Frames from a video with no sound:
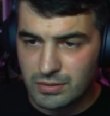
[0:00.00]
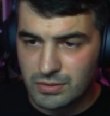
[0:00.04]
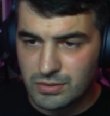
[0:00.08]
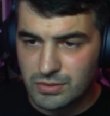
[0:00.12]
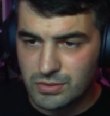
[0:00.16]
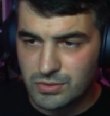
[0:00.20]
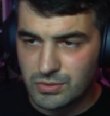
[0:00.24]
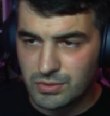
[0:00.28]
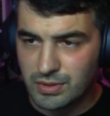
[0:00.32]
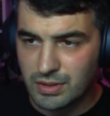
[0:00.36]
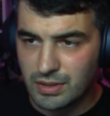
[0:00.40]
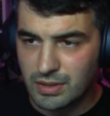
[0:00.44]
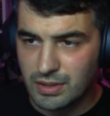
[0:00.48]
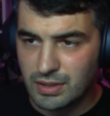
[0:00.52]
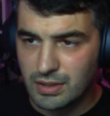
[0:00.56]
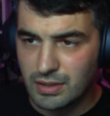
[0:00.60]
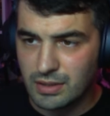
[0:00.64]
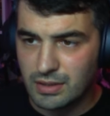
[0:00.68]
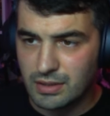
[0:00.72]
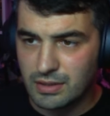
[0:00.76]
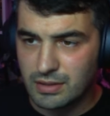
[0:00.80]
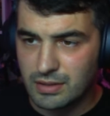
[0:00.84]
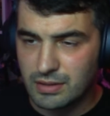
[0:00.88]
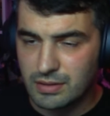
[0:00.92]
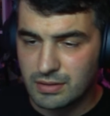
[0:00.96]
Swing
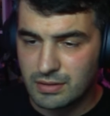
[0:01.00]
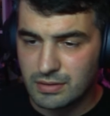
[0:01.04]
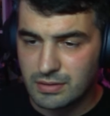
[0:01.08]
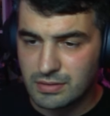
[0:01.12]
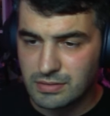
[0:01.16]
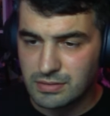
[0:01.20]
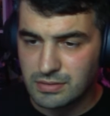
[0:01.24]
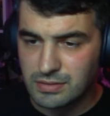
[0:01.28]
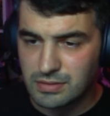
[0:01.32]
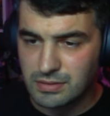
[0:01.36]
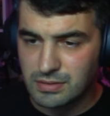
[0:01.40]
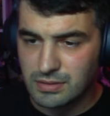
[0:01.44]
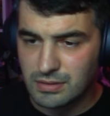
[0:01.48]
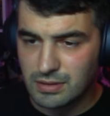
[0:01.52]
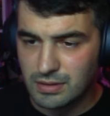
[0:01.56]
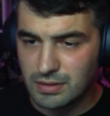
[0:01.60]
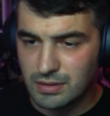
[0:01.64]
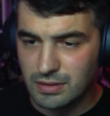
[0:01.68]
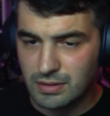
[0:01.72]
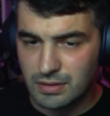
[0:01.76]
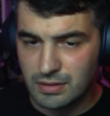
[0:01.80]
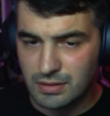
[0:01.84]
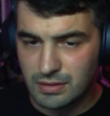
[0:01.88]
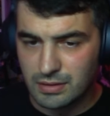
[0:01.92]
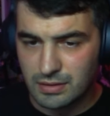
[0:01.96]
here.
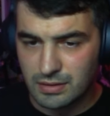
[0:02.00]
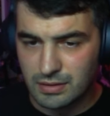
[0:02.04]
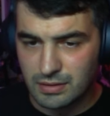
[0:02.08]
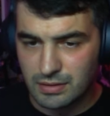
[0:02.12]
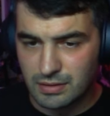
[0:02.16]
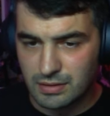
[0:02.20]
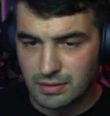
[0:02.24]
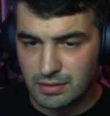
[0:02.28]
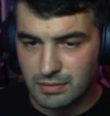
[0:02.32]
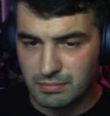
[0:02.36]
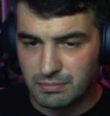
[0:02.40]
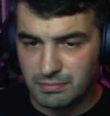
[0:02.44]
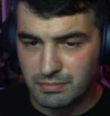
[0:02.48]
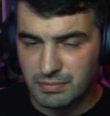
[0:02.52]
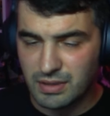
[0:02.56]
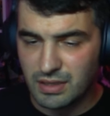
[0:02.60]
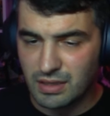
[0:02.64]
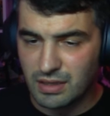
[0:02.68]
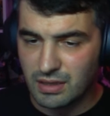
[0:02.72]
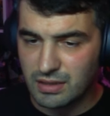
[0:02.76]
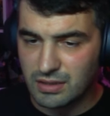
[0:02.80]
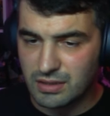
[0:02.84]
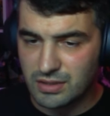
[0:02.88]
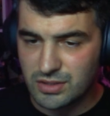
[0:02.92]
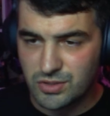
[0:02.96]
They're
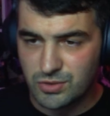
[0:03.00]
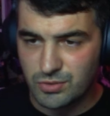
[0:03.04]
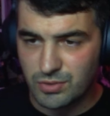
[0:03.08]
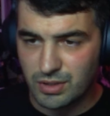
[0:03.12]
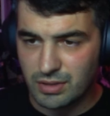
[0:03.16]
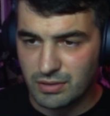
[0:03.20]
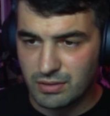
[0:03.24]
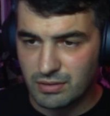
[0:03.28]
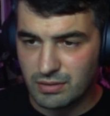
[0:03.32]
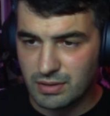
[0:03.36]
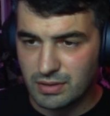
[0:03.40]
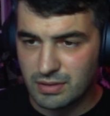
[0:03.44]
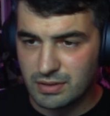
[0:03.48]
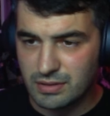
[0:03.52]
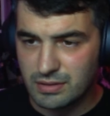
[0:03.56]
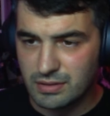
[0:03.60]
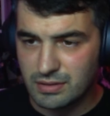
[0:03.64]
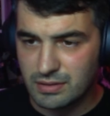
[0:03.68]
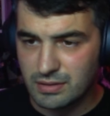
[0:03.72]
not gonna swing, right?